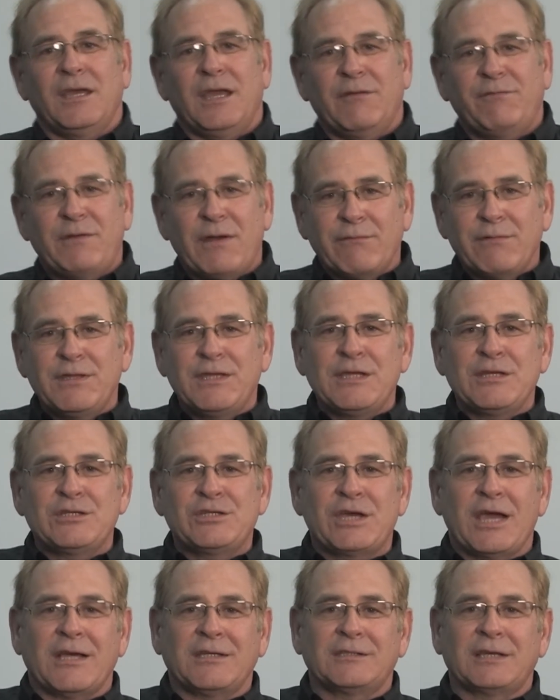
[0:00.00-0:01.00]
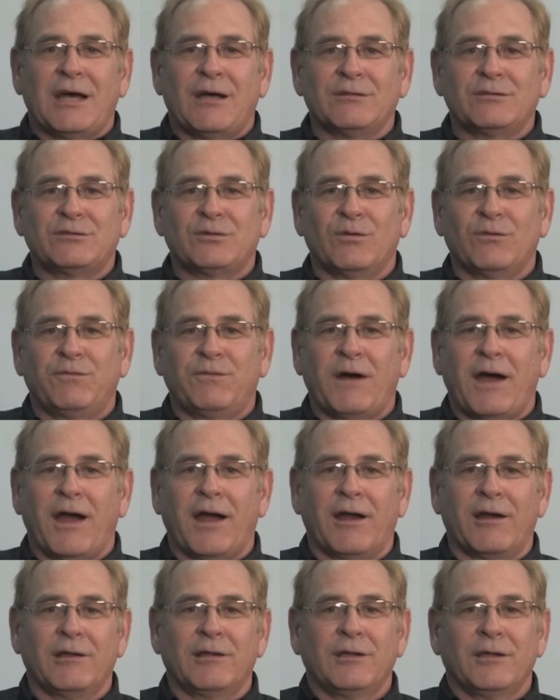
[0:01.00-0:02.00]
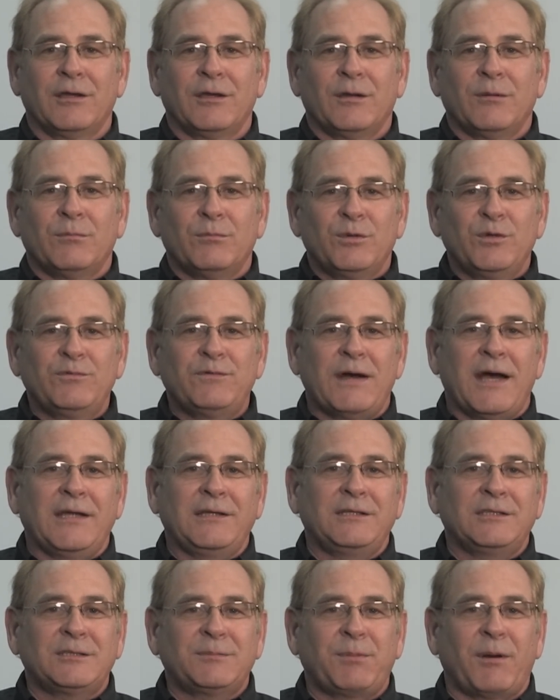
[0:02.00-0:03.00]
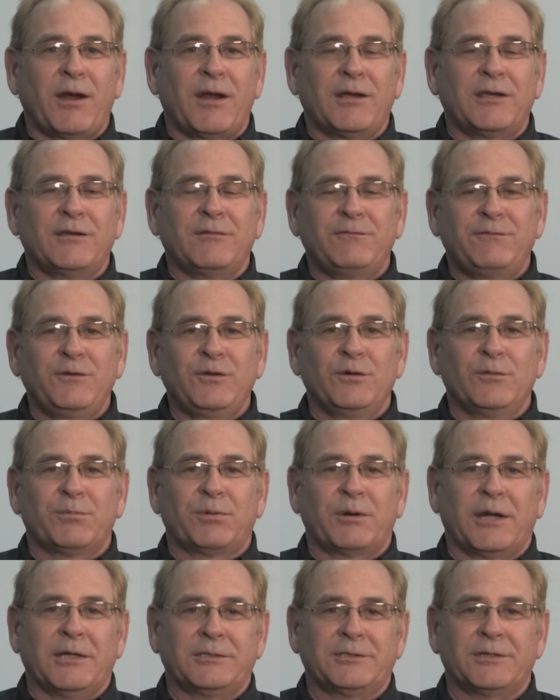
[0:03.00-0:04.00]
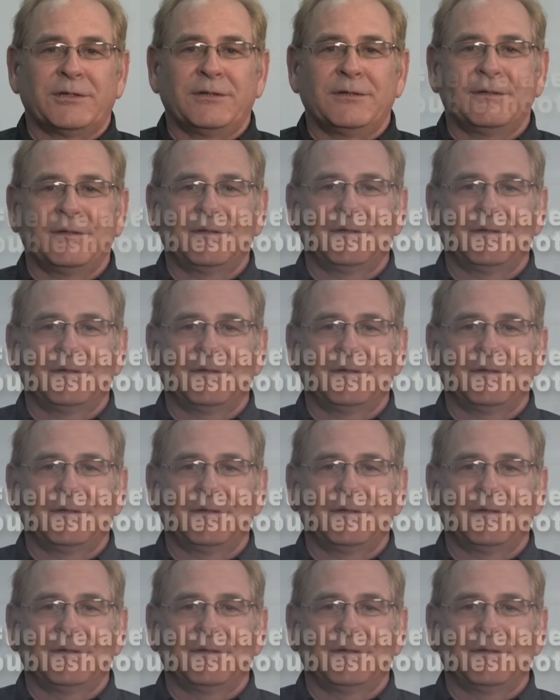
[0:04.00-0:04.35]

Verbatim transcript: If everything checks out so far, move on to spark and fuel pressure.